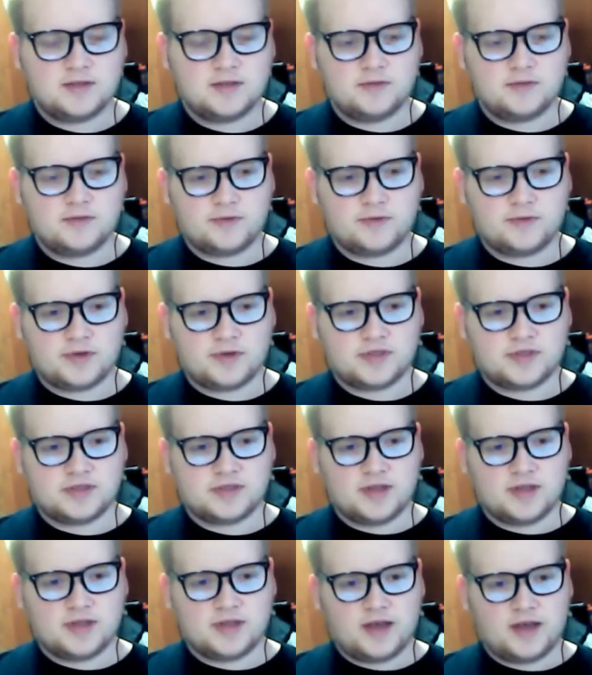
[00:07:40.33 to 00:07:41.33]
where
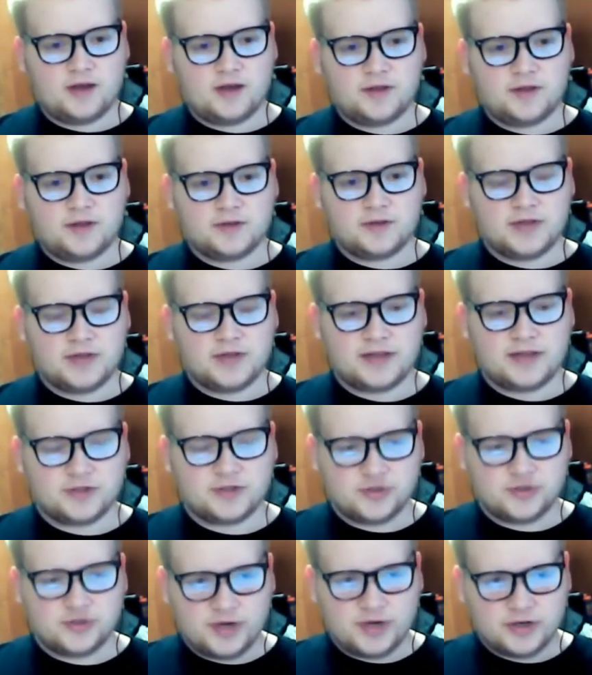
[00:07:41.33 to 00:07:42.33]
it's like, oh, they're
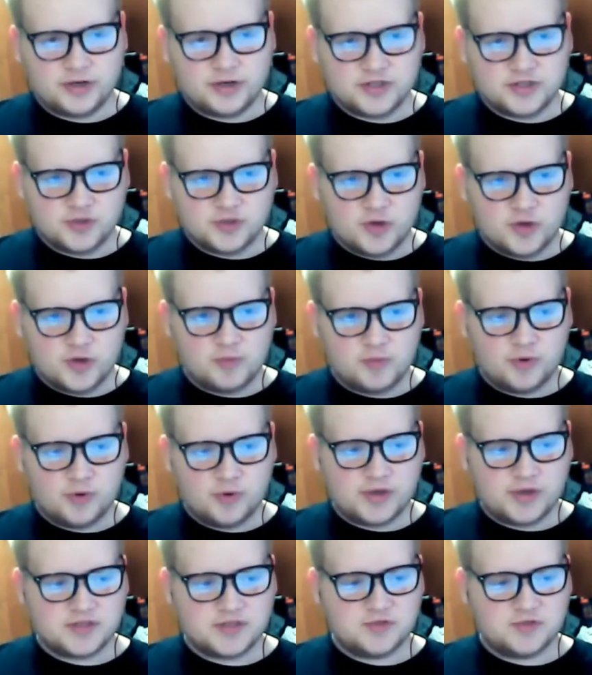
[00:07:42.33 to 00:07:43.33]
triggered soy
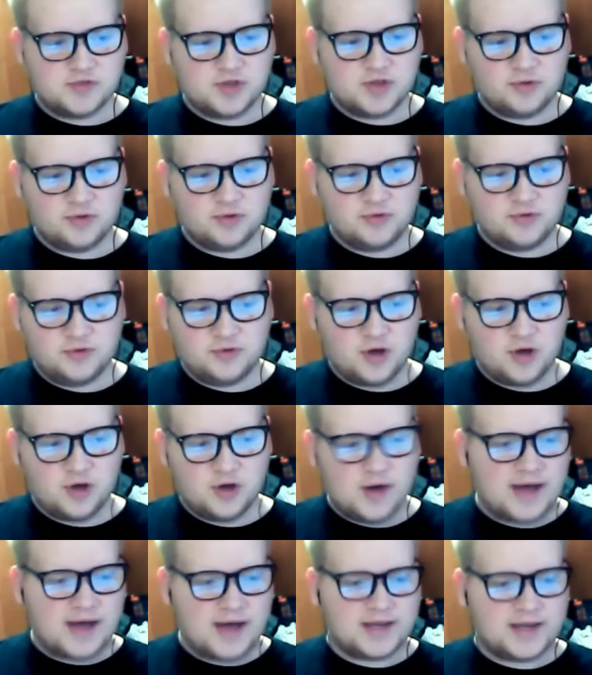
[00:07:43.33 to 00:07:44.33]
boys who don't know
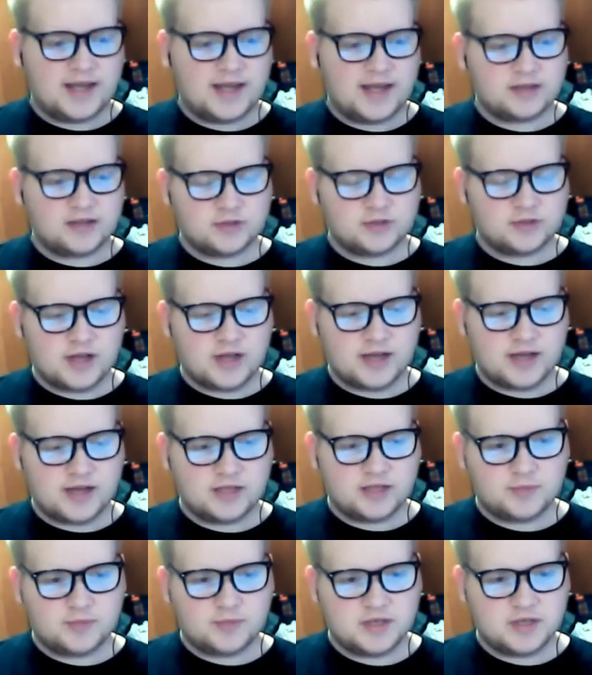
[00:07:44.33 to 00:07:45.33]
how to handle
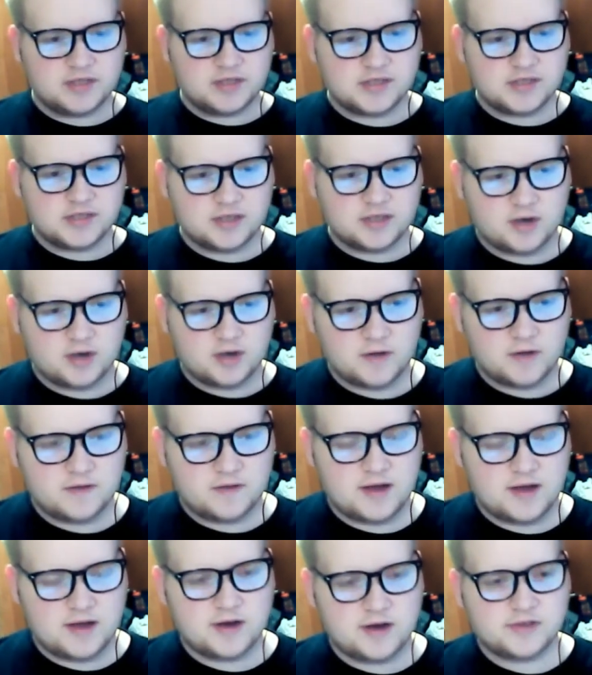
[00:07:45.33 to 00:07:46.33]
any opinions that aren't
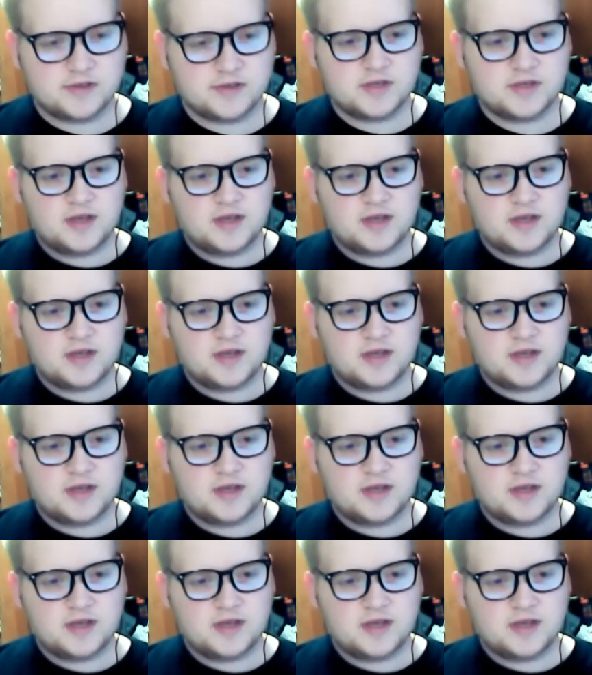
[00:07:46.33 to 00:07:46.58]
theirs.